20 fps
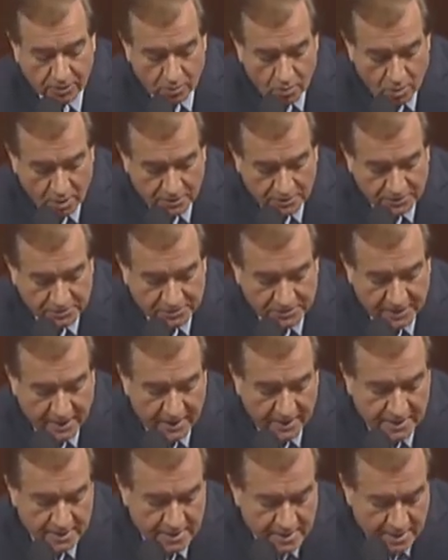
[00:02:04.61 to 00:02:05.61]
Gordon
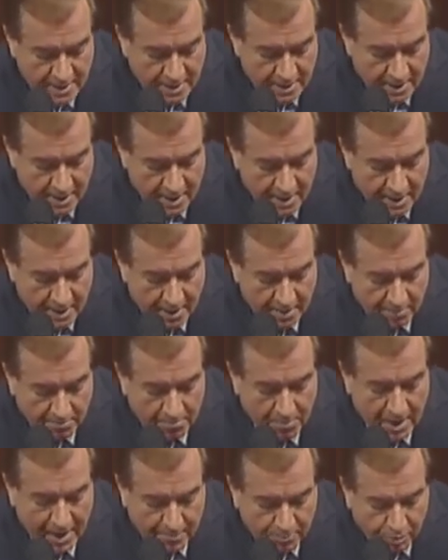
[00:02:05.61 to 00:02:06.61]
said,
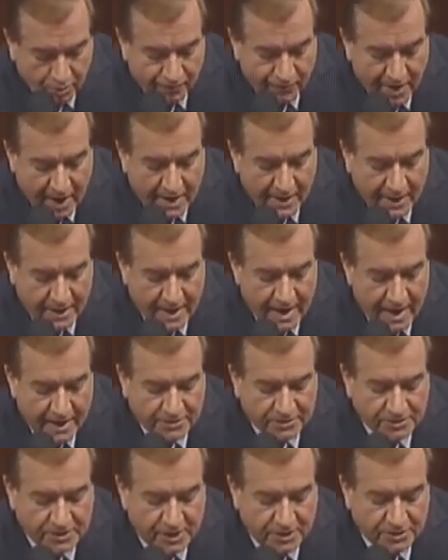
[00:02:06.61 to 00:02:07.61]
"By providing
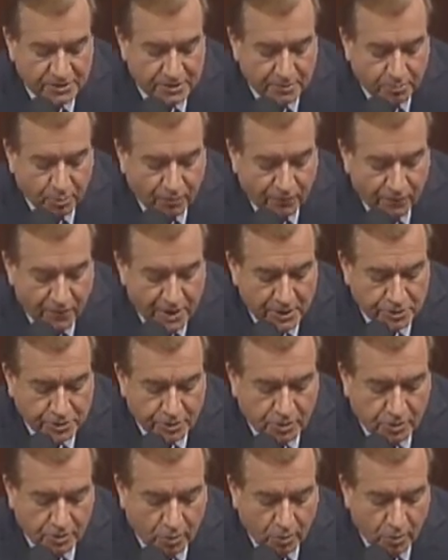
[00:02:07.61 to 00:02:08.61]
access to
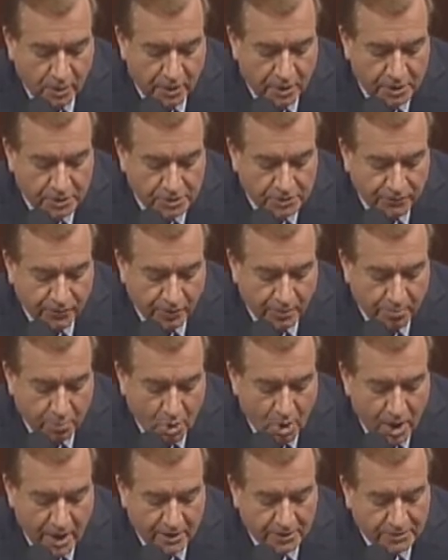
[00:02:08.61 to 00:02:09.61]
professional careers for the
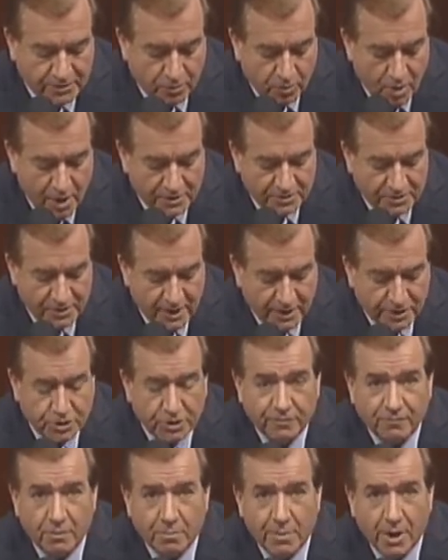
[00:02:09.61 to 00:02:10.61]
broadest
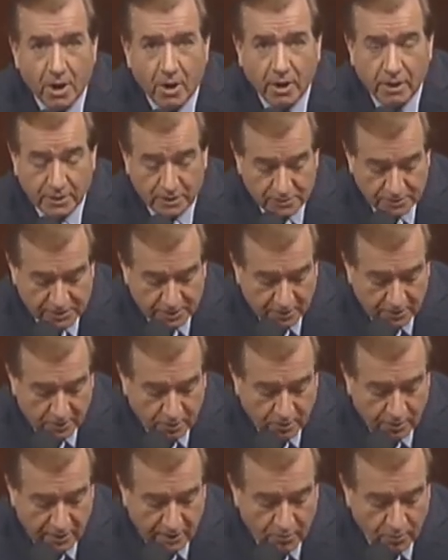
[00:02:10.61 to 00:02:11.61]
cross-section of Americans,
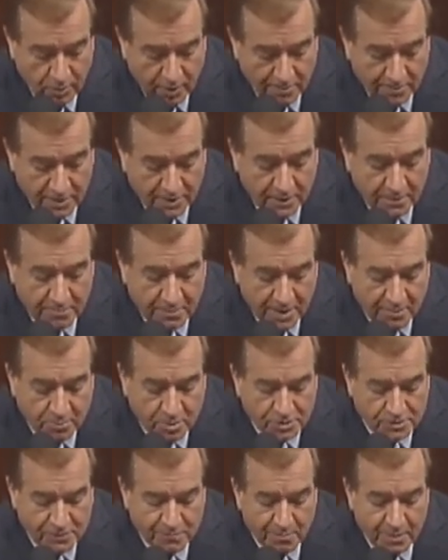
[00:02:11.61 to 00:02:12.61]
including women and
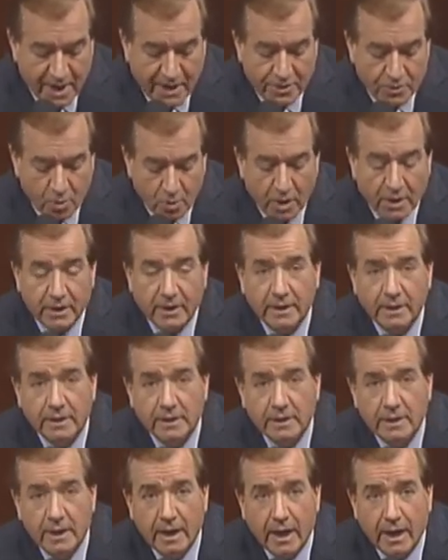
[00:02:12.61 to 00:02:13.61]
members of minority
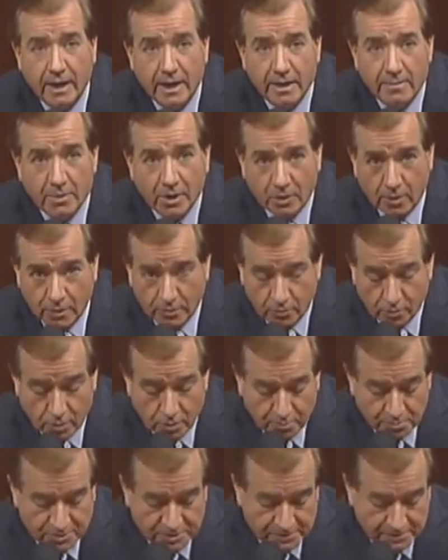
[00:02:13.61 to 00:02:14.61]
and immigrant
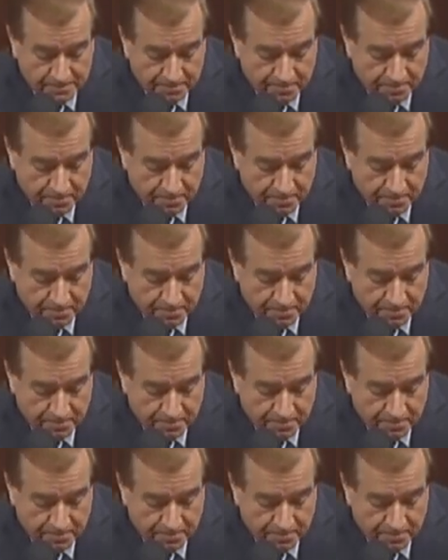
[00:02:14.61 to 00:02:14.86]
groups,